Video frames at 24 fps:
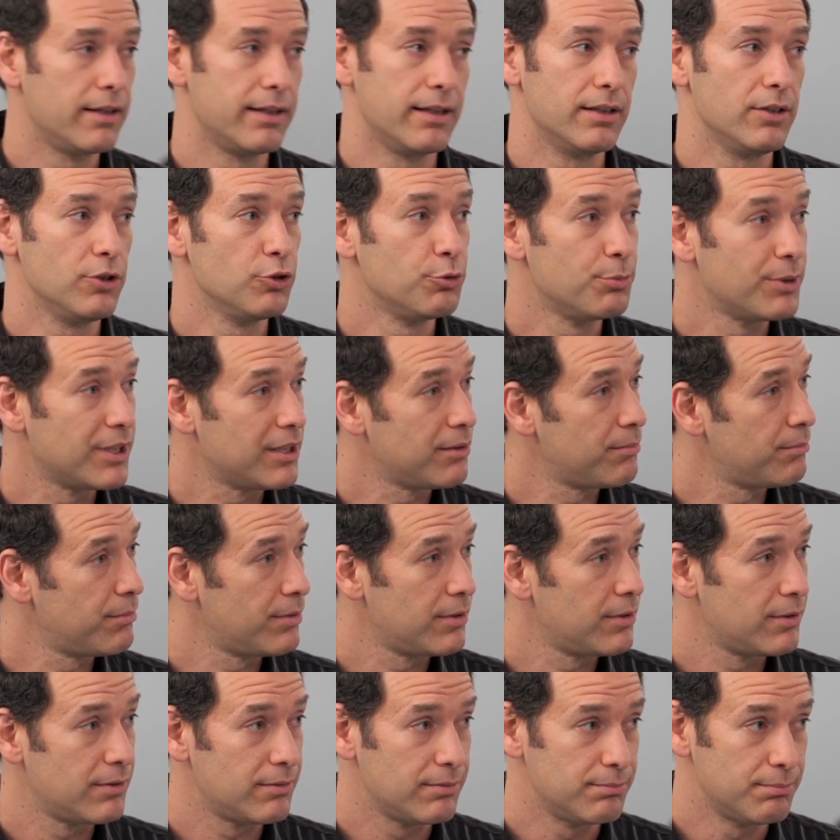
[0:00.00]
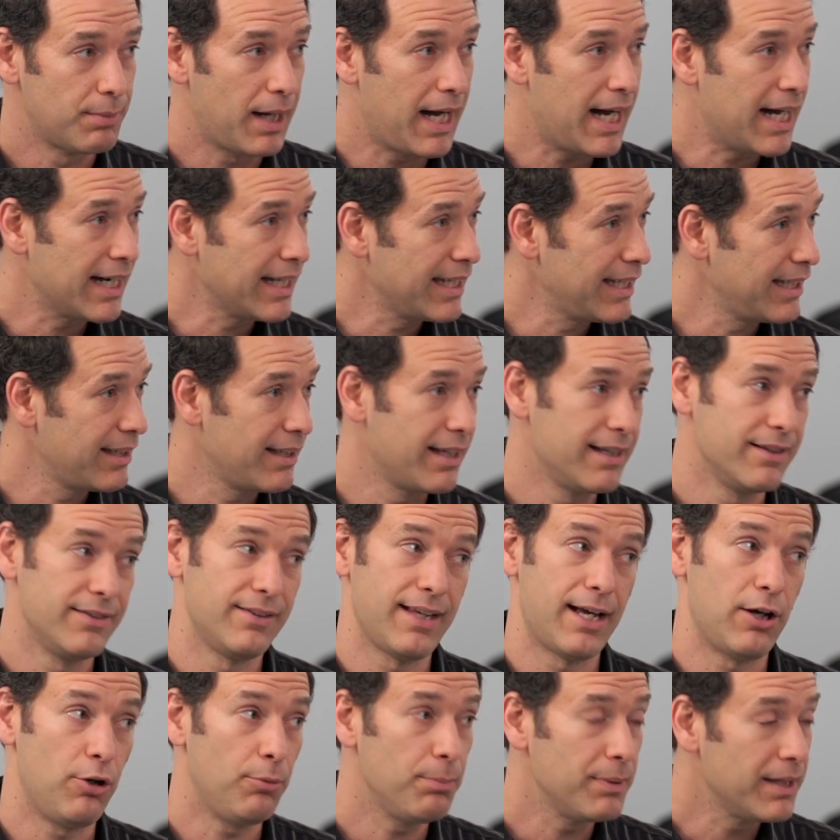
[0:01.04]
The aluminum body is
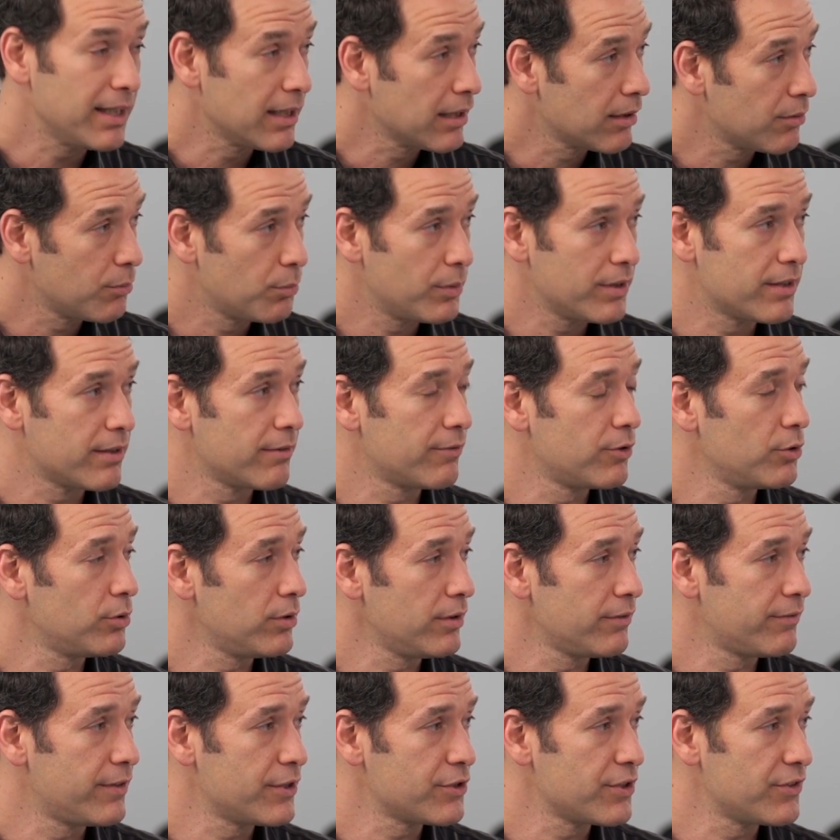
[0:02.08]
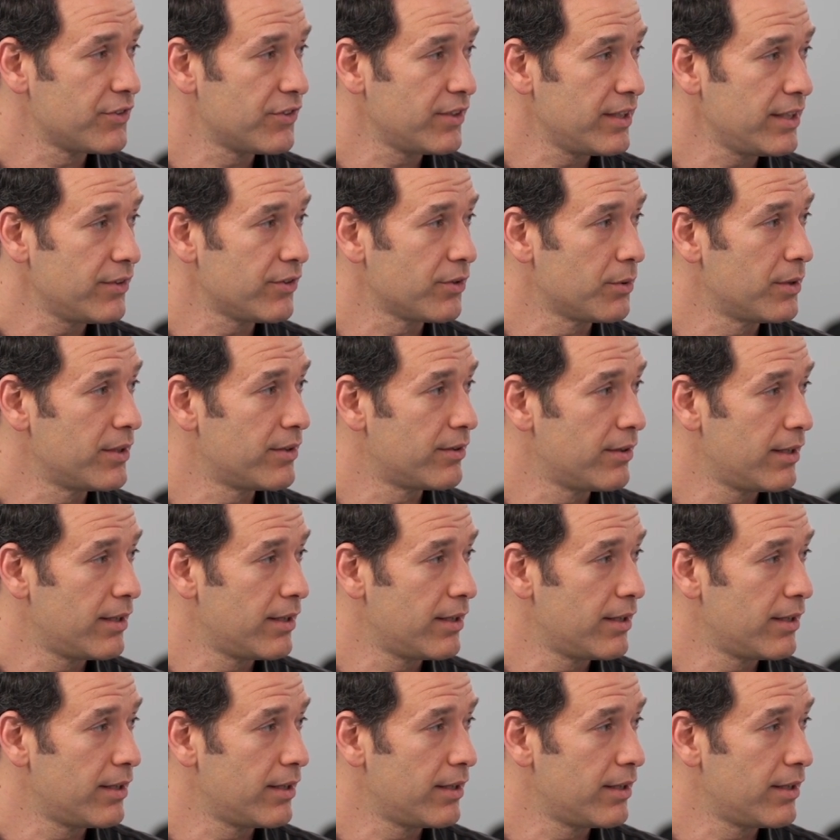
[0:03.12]
helping with the fuel efficiency. So